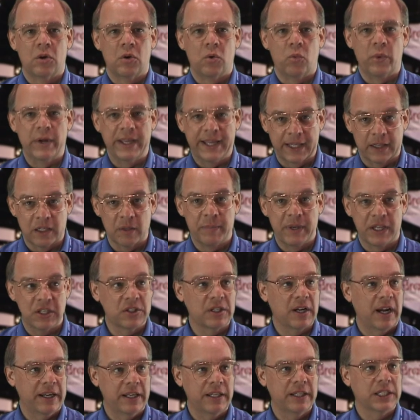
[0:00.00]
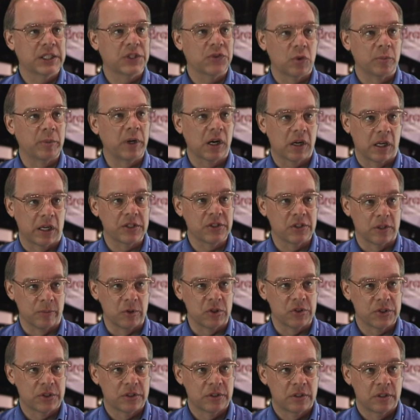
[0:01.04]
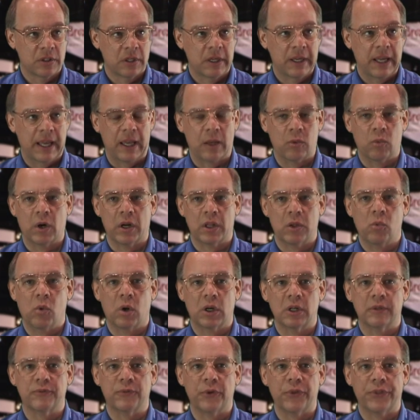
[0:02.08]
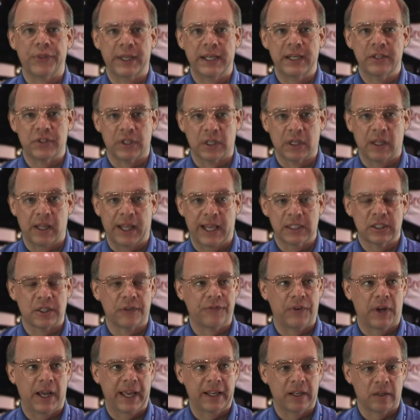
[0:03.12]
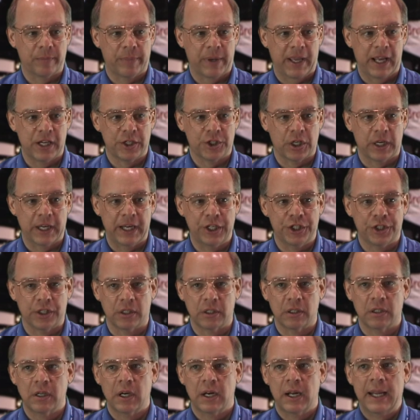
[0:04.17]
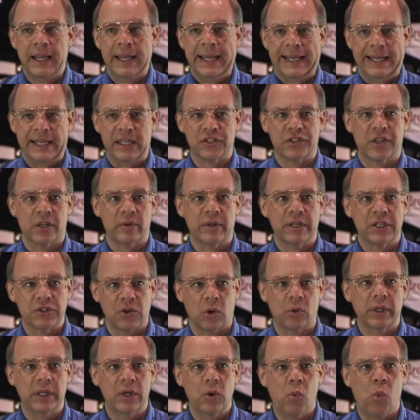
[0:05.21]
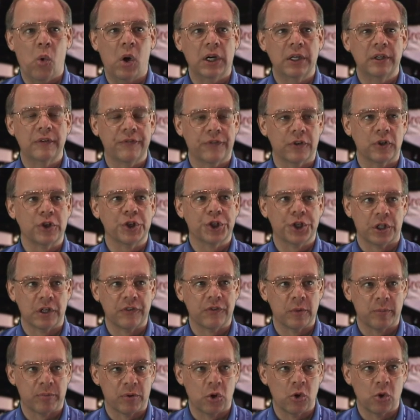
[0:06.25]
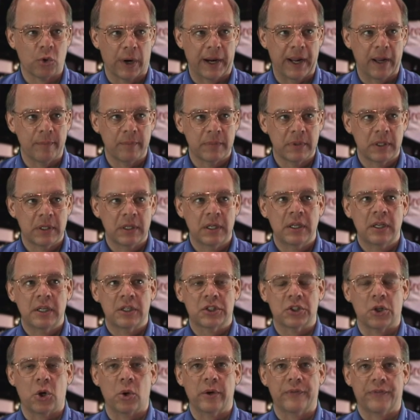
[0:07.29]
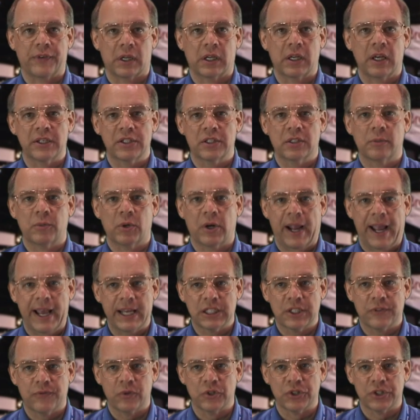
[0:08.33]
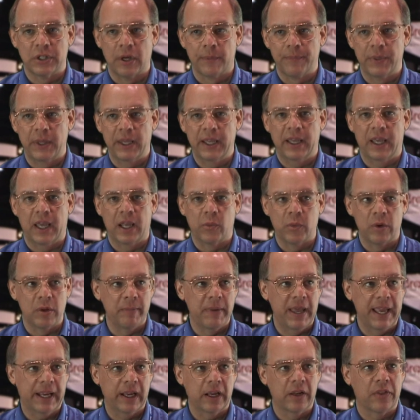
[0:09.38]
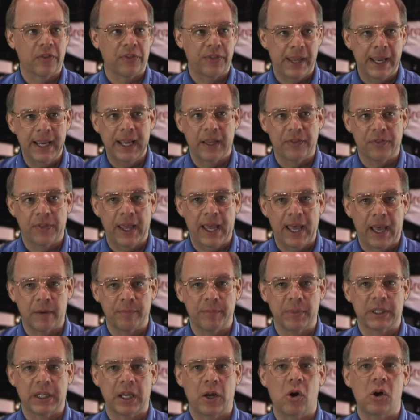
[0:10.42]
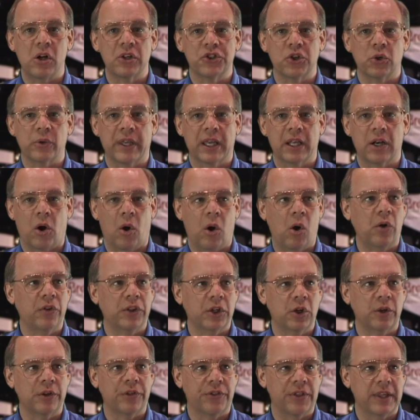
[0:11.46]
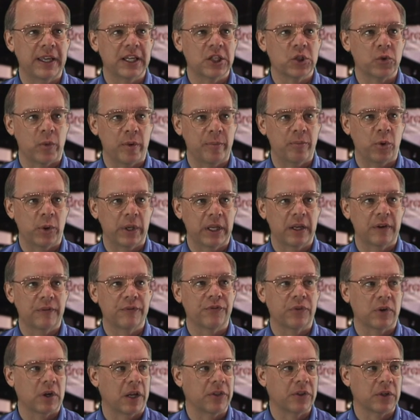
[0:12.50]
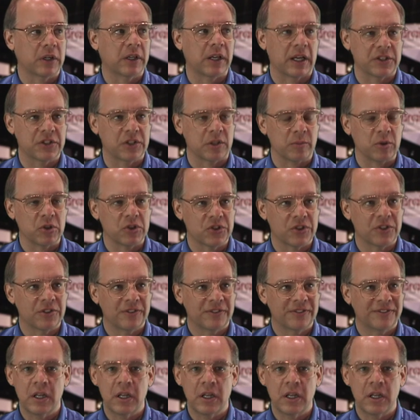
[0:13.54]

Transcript: We get the best ideas from our customers. And one of the wonderful things in Classified and pagination is there is only one version of the program. So if a customer asks for something and we make it, they get that, but they also get all the good things we put in for other customers.